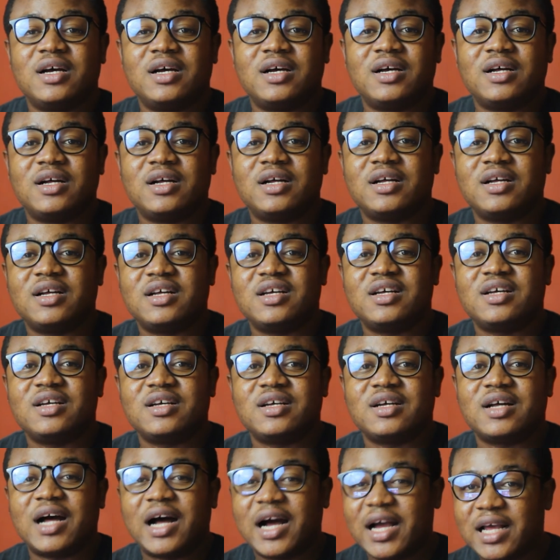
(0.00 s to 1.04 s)

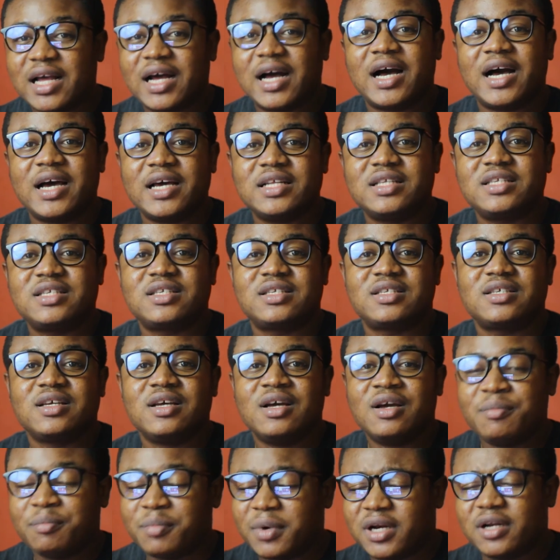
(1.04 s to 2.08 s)
higher
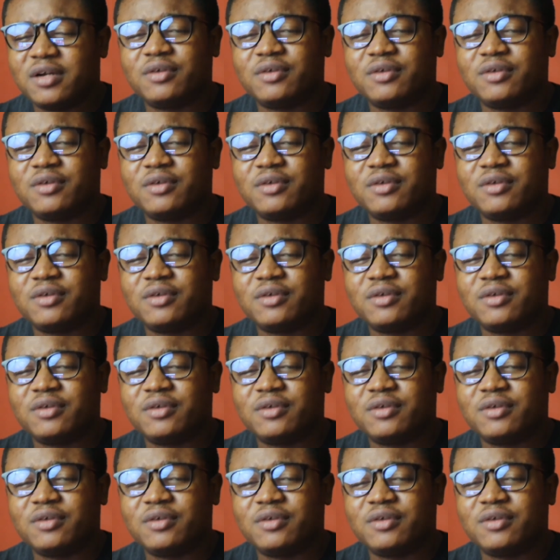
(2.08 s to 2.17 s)
heights